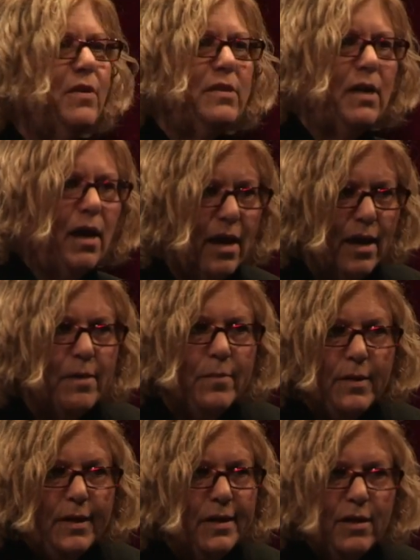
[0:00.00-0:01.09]
the time
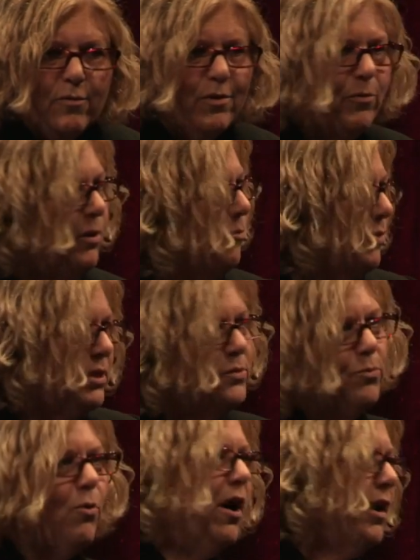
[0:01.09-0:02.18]
when we
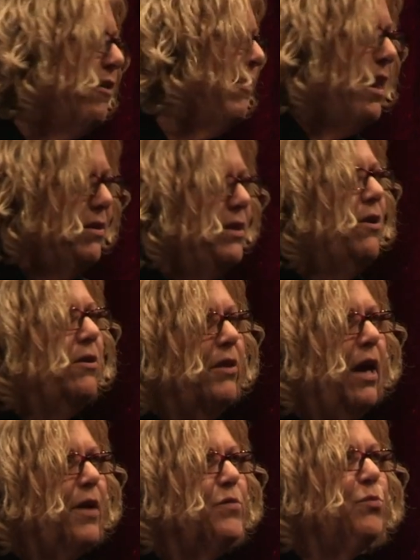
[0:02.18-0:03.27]
just walk around in our
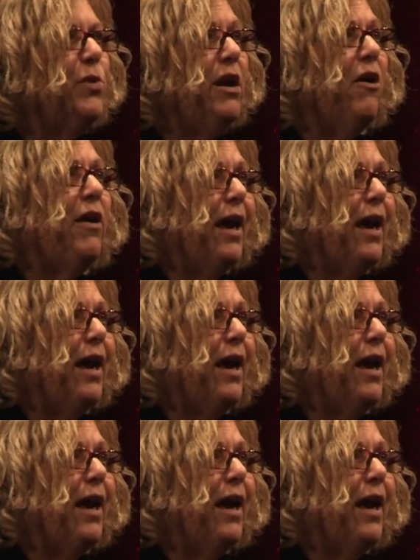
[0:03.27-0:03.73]
lives, we are